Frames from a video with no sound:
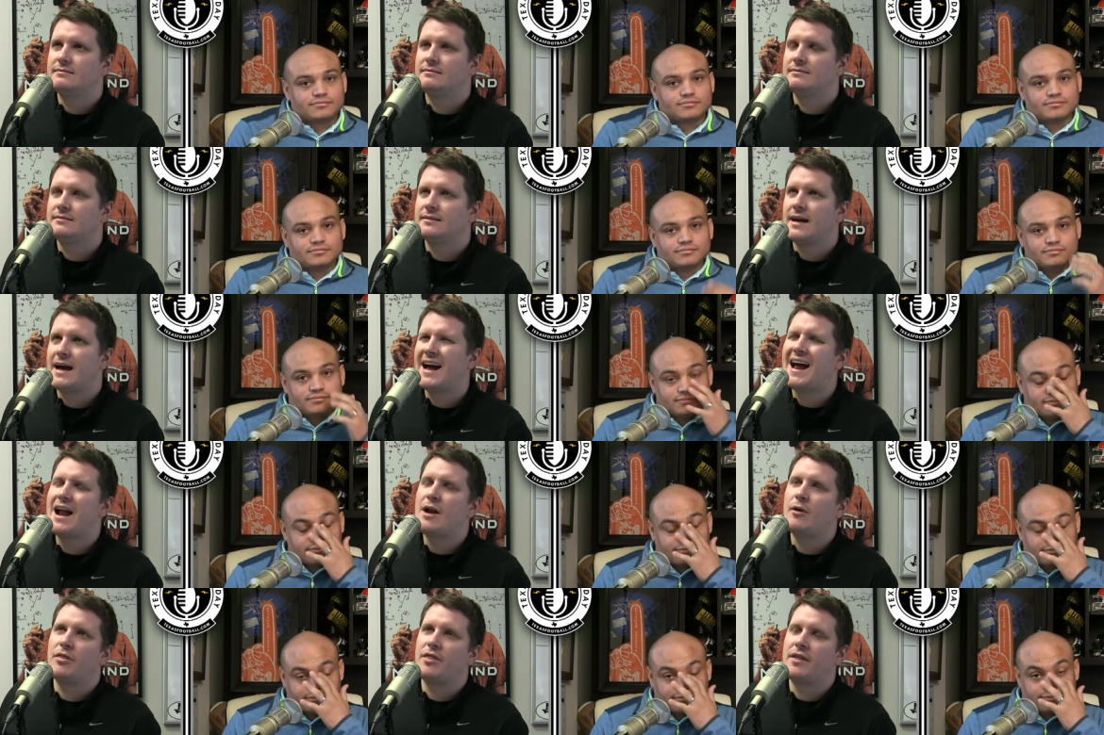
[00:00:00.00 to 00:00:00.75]

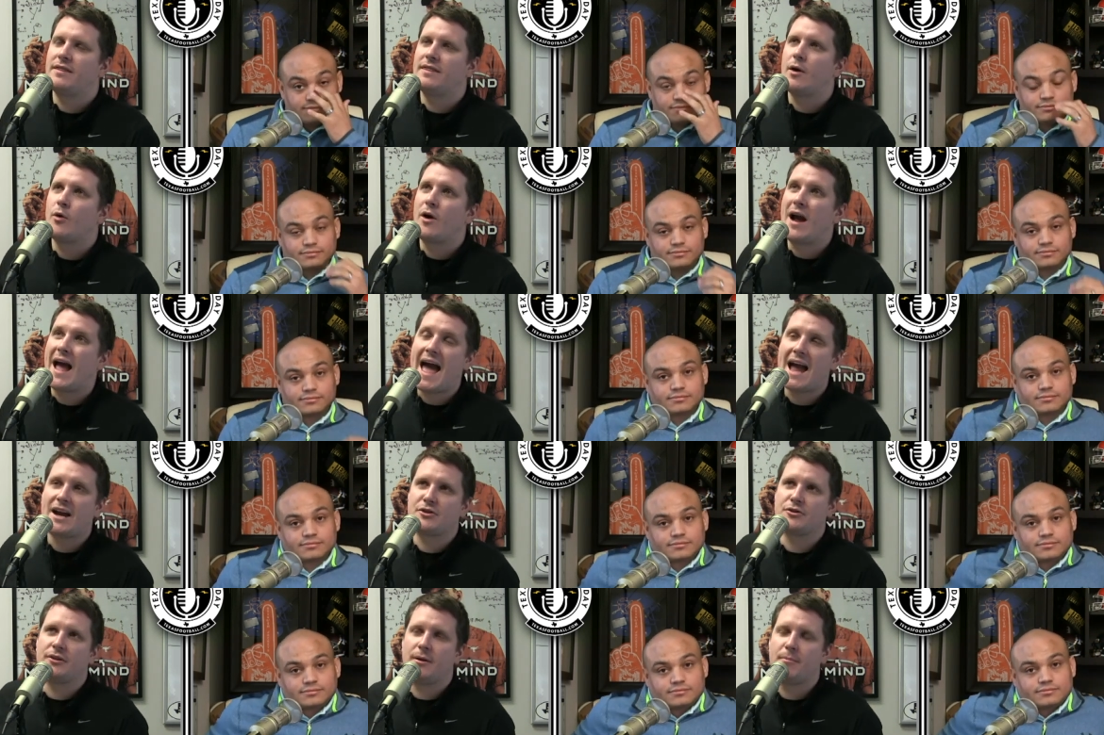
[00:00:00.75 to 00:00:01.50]
Speaker 1: I don't think they were
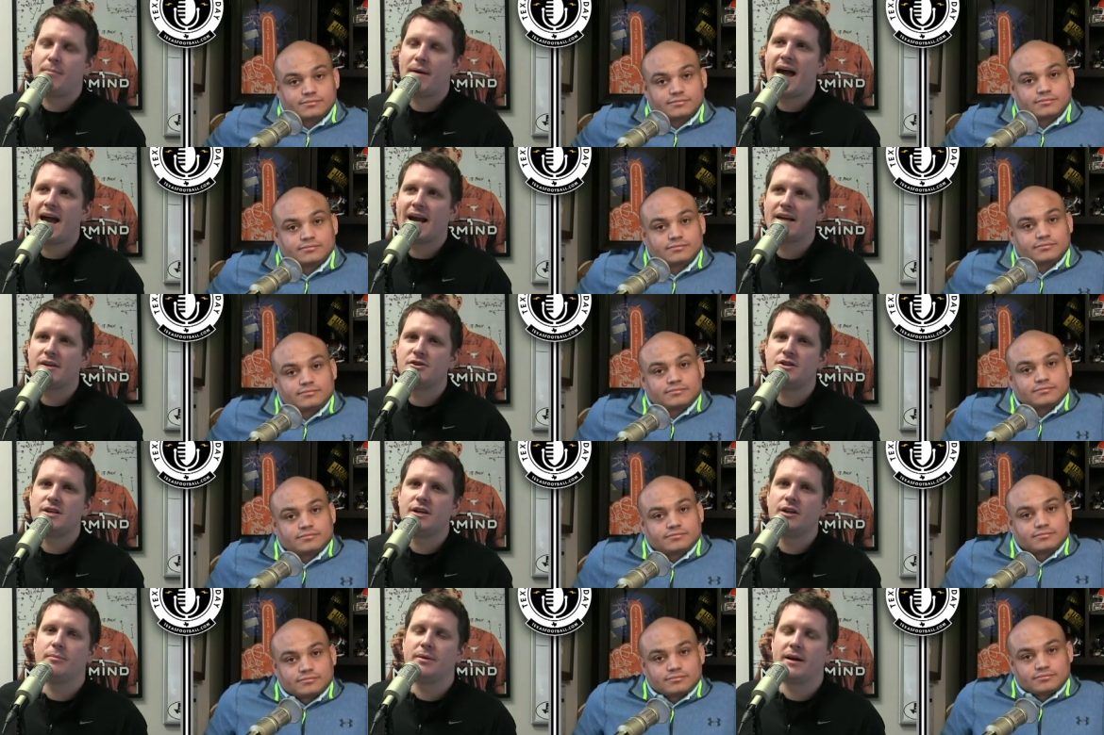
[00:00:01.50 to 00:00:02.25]
actually a package
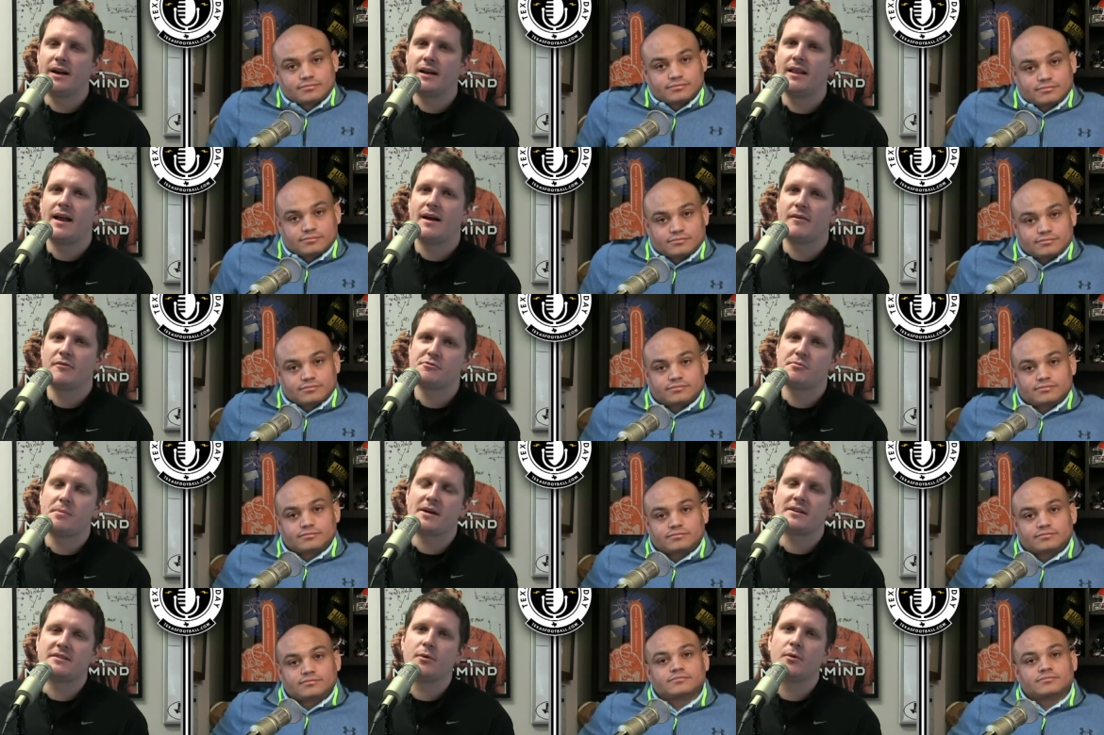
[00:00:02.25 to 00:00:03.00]
deal, but in a lot of
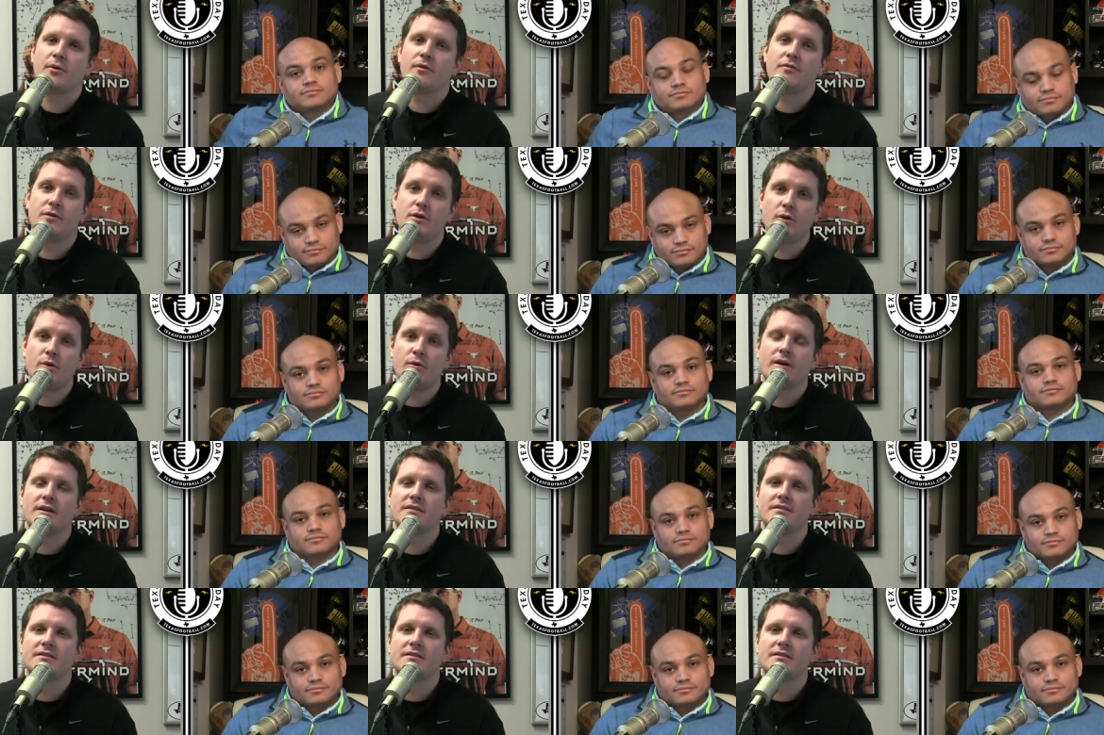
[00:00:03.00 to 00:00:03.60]
respects, they were viewed because